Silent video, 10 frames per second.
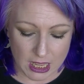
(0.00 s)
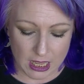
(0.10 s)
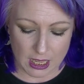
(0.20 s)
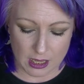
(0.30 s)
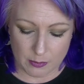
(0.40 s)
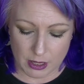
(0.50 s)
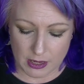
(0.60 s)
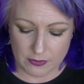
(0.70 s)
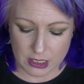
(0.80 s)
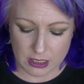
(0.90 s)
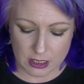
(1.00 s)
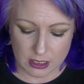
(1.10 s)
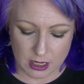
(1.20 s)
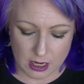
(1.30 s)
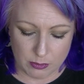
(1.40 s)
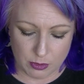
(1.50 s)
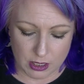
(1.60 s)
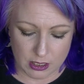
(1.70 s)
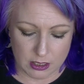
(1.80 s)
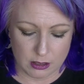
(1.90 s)
I have this Designer
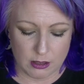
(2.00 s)
Brown's